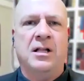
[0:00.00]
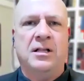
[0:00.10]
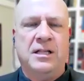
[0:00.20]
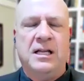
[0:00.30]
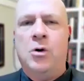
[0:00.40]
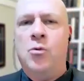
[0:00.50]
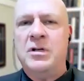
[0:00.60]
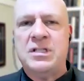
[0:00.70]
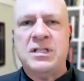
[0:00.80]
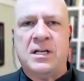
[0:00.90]

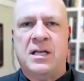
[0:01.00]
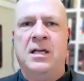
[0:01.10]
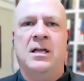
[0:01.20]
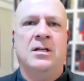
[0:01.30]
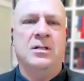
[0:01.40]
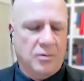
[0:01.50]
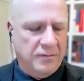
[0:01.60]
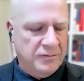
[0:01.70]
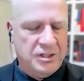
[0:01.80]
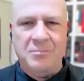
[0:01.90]
linguistic sort
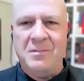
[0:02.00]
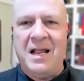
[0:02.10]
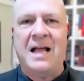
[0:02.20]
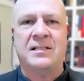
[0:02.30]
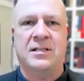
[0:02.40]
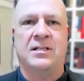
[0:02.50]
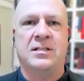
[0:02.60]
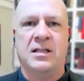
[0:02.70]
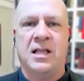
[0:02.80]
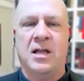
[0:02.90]
of gymnastics
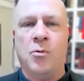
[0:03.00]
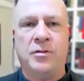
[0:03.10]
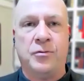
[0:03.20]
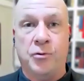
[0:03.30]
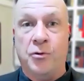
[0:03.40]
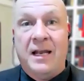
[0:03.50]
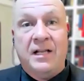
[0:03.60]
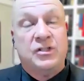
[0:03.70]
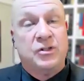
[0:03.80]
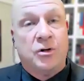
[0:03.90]
that they went through and
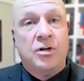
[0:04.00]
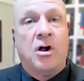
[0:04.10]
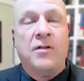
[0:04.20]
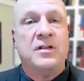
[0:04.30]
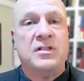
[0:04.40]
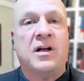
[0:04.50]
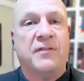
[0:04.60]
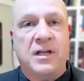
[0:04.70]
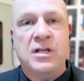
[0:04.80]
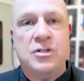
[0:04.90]
inserted all of this
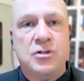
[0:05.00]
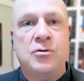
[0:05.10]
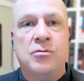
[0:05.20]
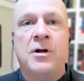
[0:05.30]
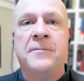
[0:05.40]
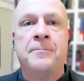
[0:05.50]
stuff into